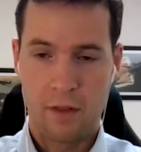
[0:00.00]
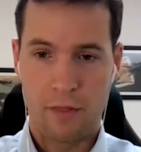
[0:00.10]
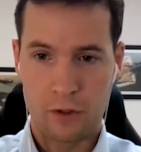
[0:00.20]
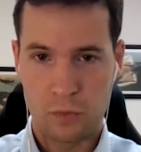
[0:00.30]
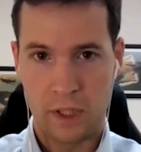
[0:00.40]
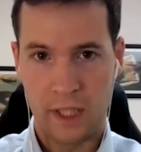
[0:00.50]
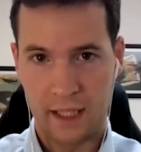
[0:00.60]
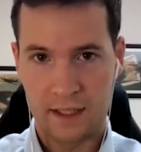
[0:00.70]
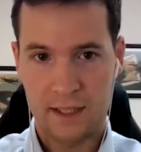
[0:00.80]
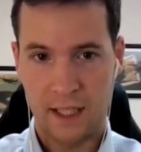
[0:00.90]
Those were
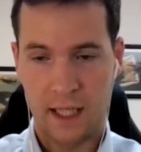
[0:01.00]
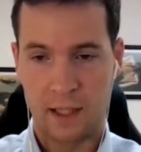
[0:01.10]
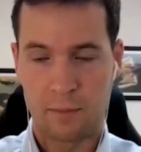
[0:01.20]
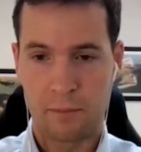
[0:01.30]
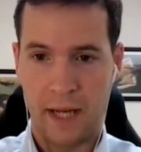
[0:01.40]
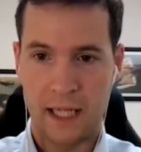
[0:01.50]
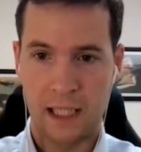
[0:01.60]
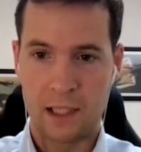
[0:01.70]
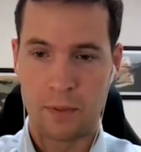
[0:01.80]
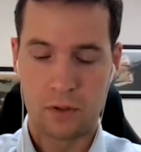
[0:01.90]
hit
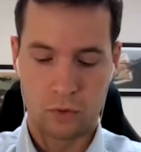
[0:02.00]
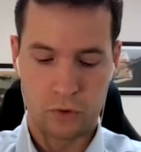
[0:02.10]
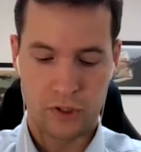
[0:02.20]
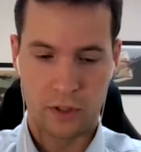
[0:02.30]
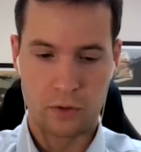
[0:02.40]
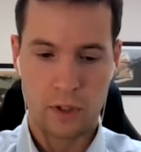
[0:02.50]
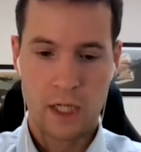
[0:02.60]
badly, but also